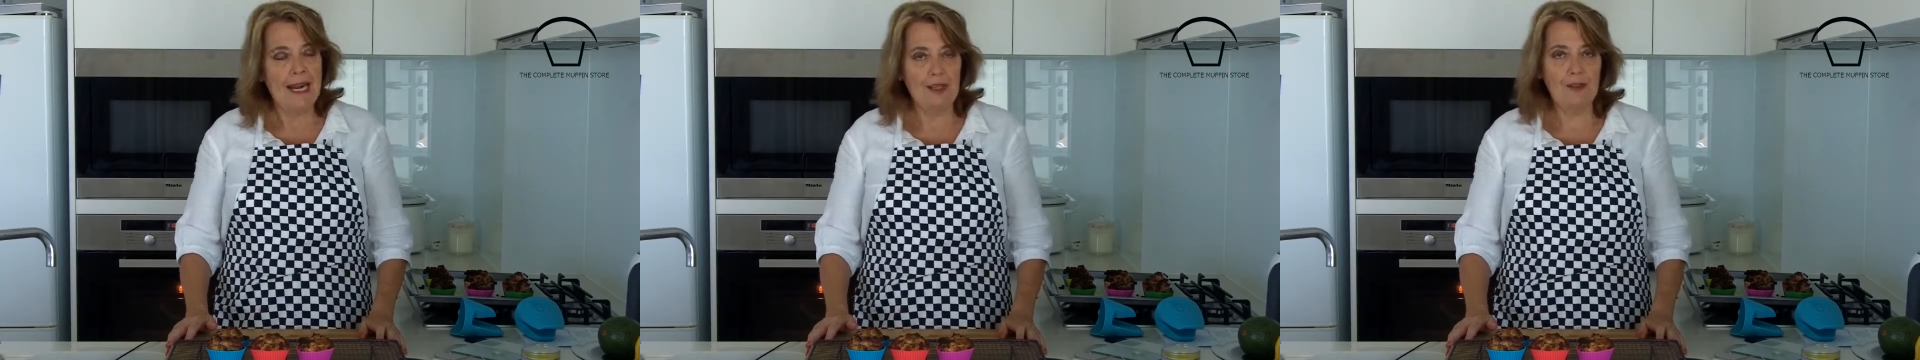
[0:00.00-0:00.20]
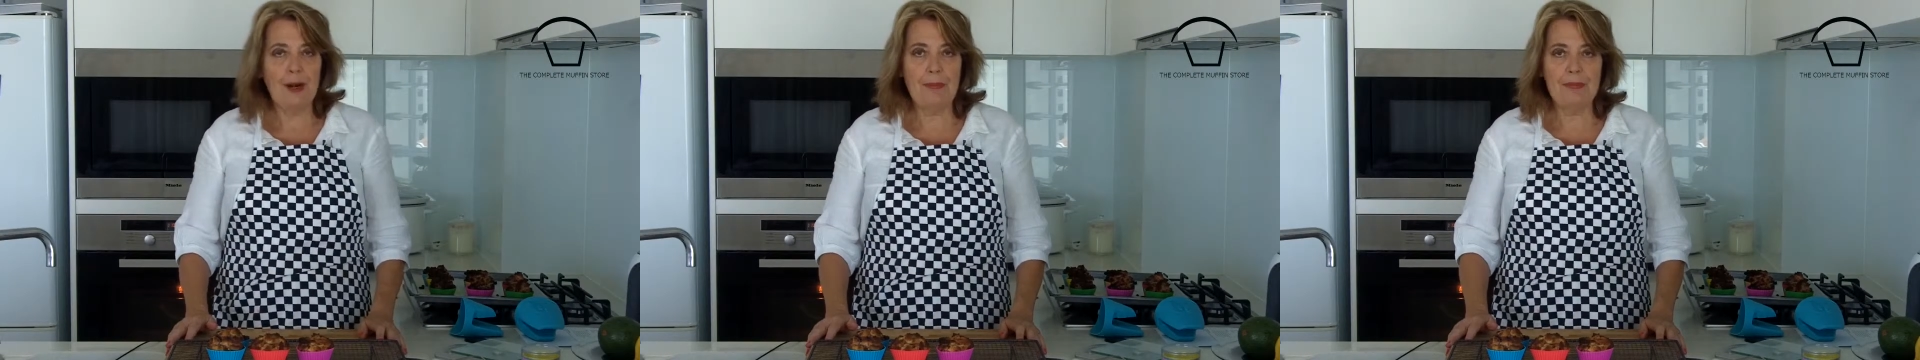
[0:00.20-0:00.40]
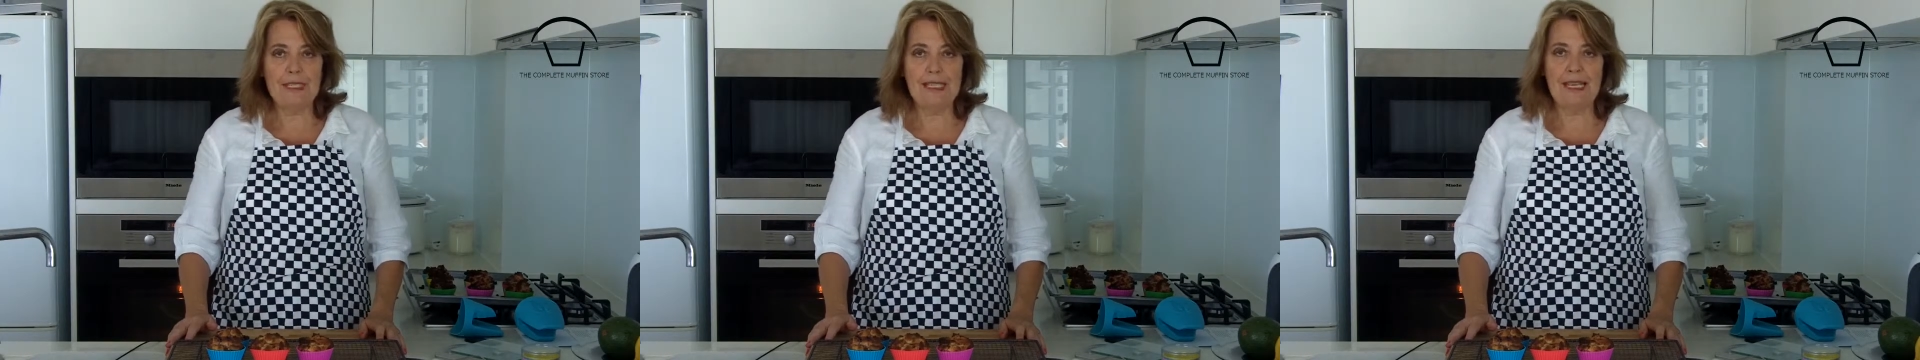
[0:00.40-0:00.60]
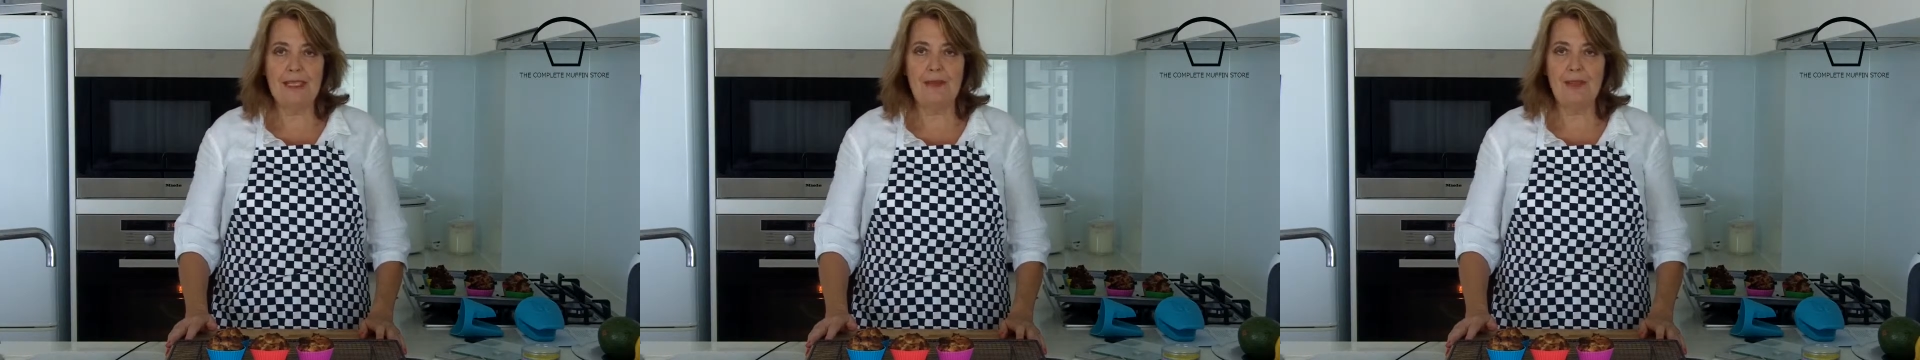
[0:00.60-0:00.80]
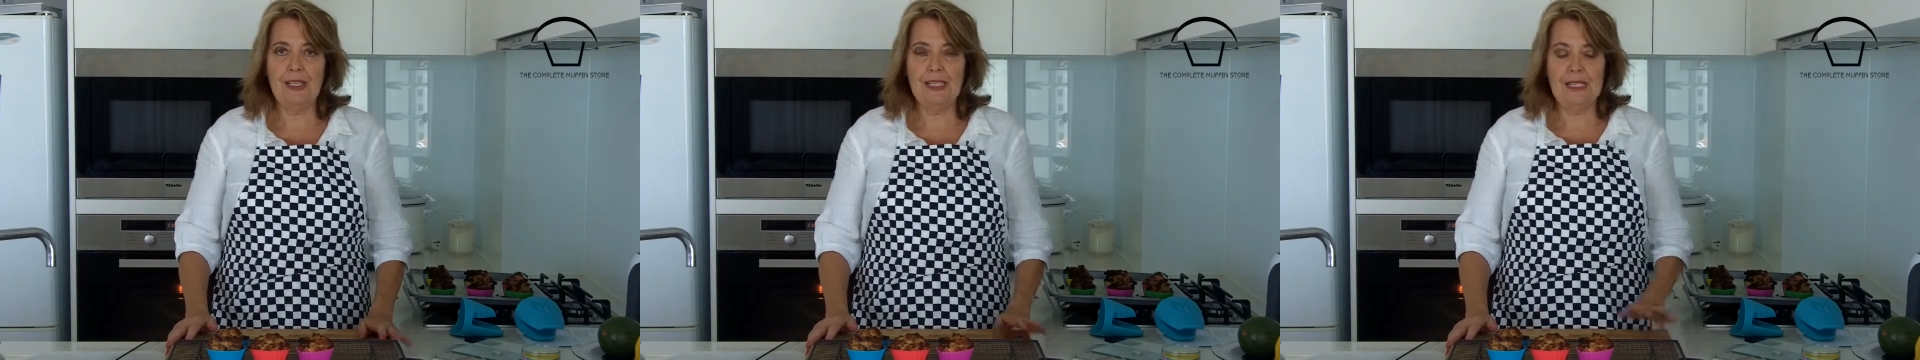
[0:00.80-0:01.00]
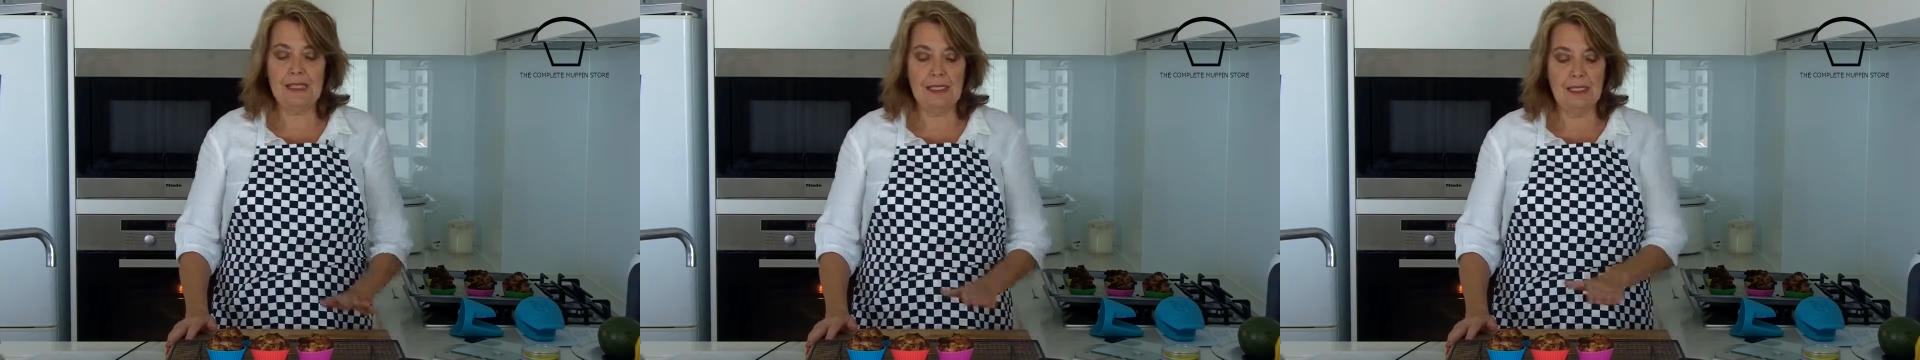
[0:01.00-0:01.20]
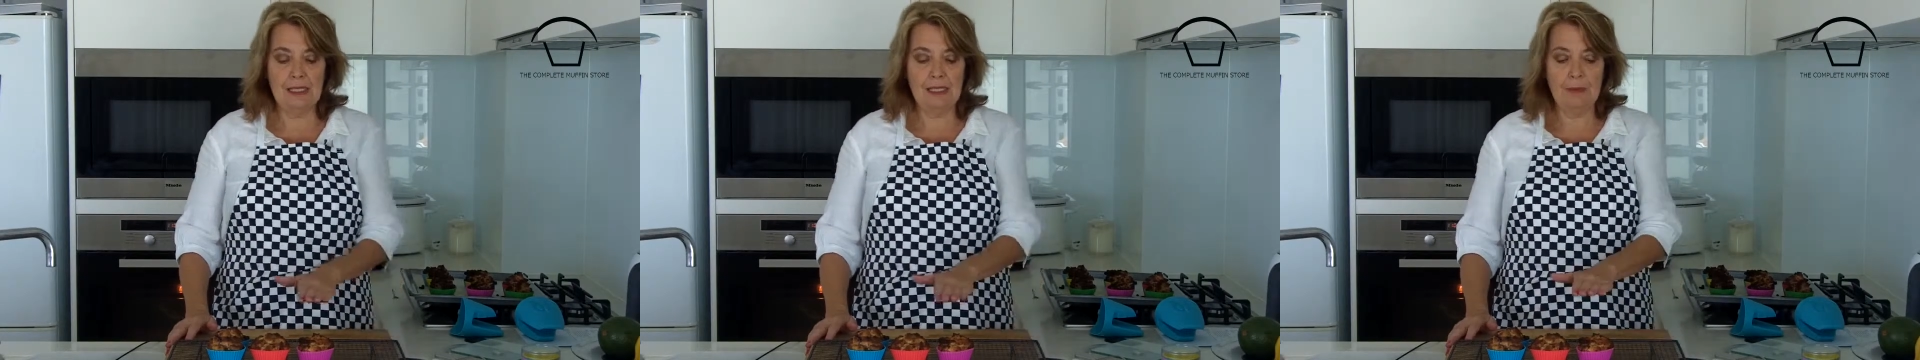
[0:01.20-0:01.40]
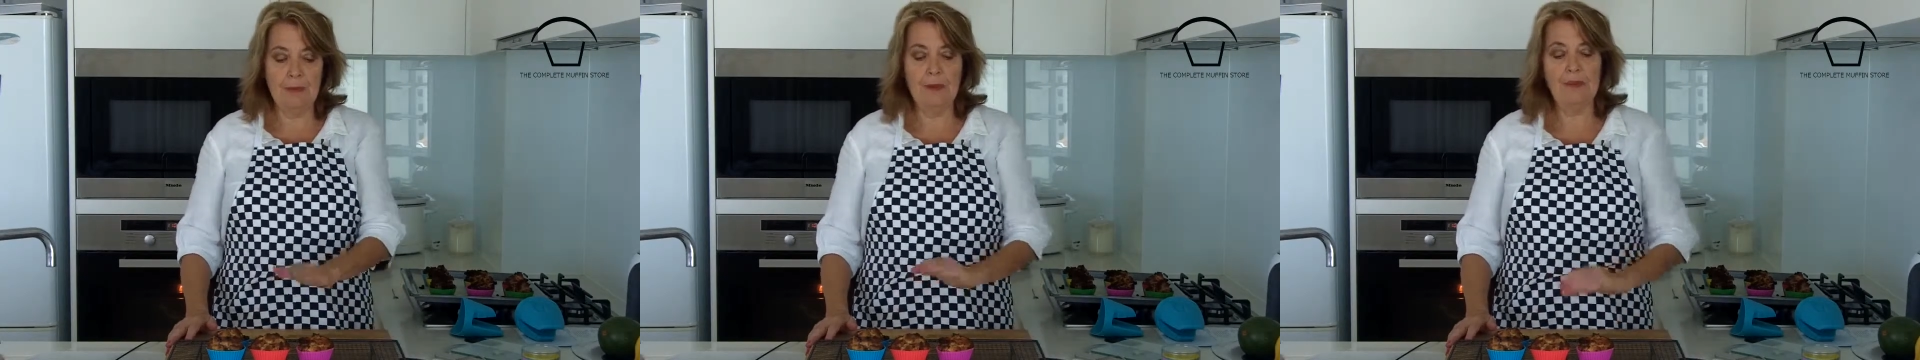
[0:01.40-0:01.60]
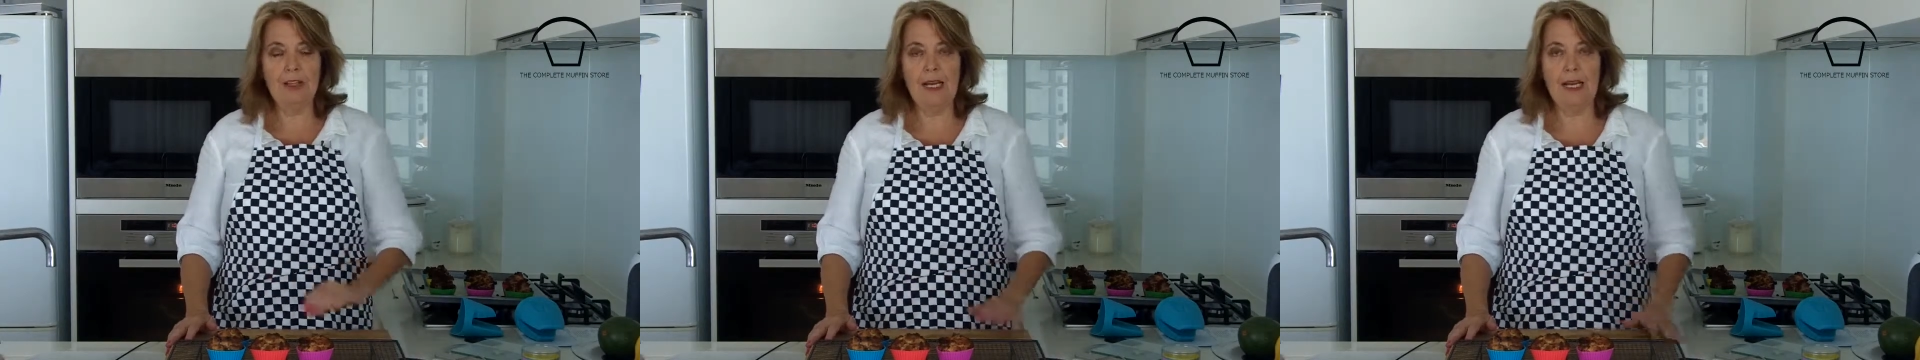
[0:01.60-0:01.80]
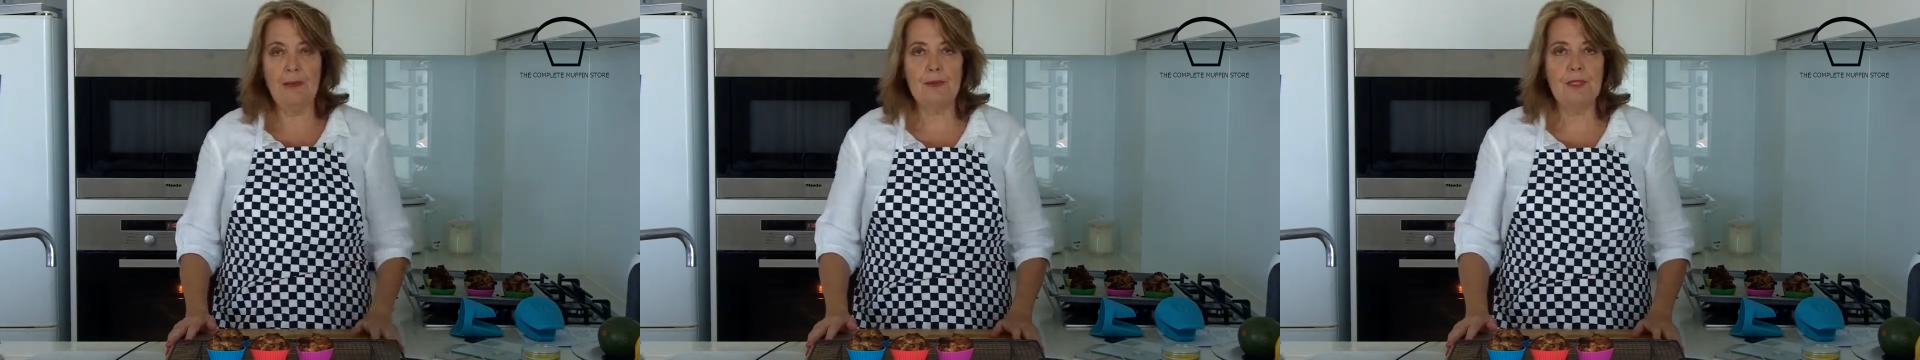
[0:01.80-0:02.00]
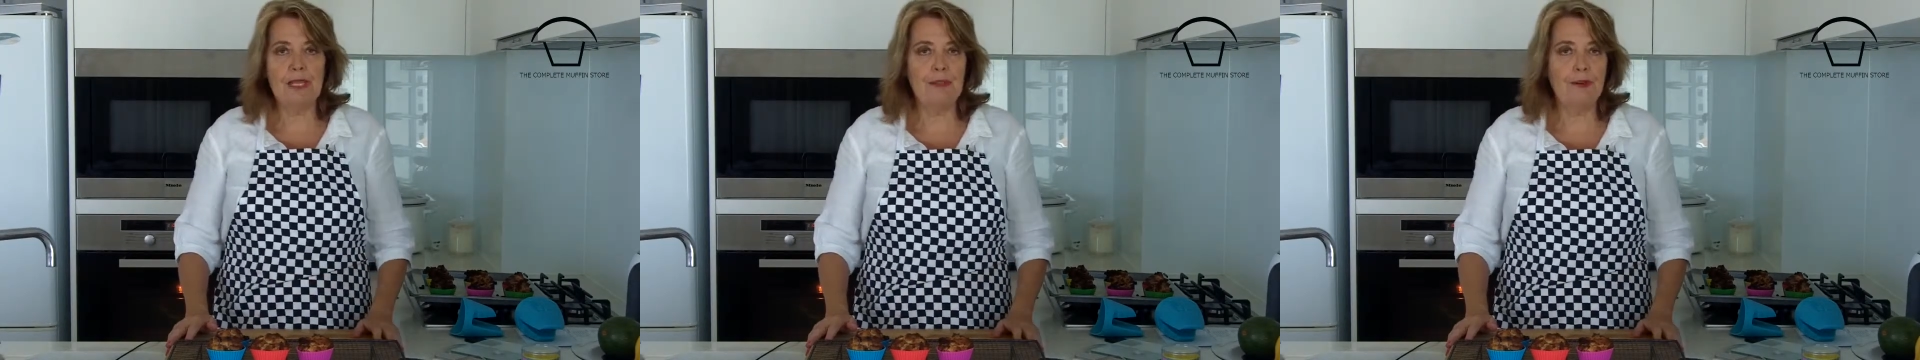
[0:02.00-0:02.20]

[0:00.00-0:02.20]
and grab a set of these silicone muffin cups.